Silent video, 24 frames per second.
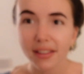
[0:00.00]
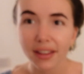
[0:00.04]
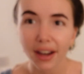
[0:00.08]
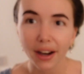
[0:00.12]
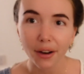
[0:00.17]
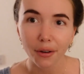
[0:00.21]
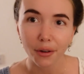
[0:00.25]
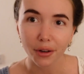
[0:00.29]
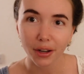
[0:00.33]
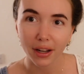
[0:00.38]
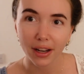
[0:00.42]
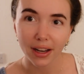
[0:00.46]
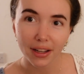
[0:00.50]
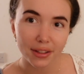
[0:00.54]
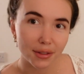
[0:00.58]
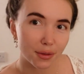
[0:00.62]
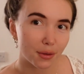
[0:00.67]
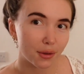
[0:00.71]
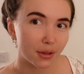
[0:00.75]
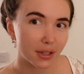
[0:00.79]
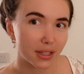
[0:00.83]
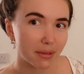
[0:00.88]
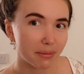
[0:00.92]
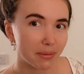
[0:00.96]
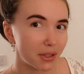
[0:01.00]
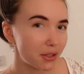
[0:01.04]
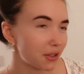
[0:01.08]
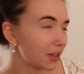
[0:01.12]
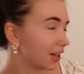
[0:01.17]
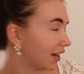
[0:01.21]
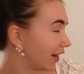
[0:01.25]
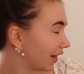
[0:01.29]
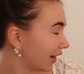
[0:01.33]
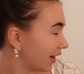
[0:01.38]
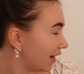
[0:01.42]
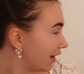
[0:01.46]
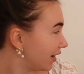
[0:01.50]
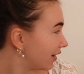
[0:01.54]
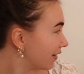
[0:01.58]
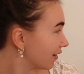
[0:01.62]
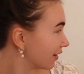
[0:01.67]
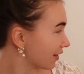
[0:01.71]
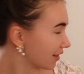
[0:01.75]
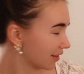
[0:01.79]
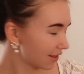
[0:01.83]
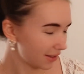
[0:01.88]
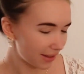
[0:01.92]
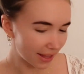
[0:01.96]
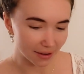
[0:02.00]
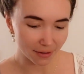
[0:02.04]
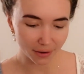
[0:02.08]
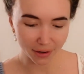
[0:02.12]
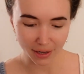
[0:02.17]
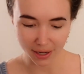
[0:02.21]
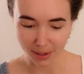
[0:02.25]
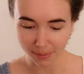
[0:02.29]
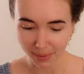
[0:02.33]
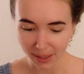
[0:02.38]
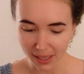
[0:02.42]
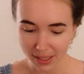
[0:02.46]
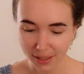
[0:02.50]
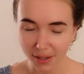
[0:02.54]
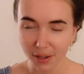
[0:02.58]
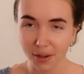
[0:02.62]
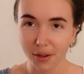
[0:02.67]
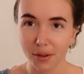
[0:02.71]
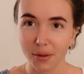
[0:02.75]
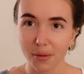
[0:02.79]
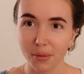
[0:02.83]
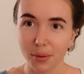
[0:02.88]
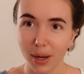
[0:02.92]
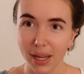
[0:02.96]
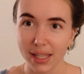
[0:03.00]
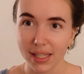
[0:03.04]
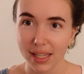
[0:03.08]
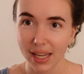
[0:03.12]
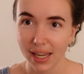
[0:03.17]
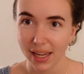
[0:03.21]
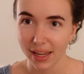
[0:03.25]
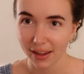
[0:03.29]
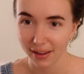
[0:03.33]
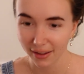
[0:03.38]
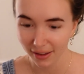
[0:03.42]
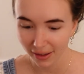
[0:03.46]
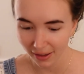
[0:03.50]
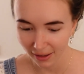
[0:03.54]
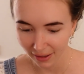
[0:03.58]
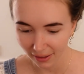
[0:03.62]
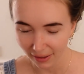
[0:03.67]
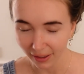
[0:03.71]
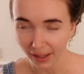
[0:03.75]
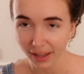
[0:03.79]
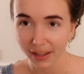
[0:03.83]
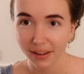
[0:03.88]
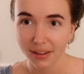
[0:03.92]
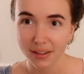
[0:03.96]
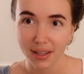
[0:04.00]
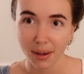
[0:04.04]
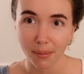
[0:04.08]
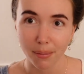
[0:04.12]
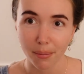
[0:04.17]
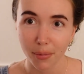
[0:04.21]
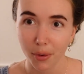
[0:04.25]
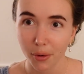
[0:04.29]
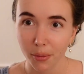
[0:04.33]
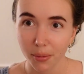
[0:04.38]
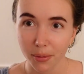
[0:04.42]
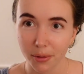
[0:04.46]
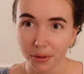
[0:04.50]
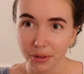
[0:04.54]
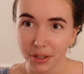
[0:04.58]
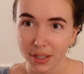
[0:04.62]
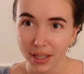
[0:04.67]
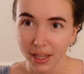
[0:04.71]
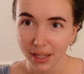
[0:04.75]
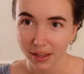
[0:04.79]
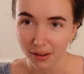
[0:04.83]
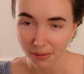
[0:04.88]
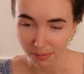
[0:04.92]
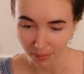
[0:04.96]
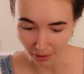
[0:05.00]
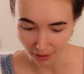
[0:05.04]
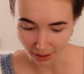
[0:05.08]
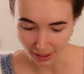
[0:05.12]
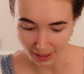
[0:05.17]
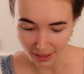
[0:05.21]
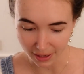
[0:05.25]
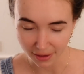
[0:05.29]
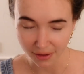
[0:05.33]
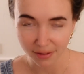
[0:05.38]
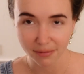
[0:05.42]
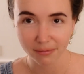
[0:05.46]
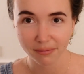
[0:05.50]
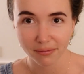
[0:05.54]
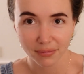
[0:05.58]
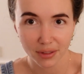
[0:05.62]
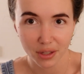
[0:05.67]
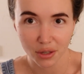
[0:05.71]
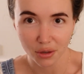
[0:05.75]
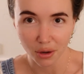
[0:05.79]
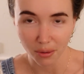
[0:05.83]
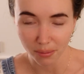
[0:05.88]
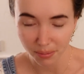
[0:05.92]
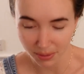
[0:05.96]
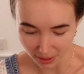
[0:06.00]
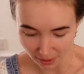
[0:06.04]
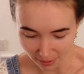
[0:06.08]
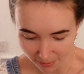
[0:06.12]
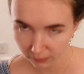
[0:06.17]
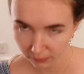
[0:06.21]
that on a little Christmas tree like ours, they're not going to be too weighty like some balls that you buy in the shops.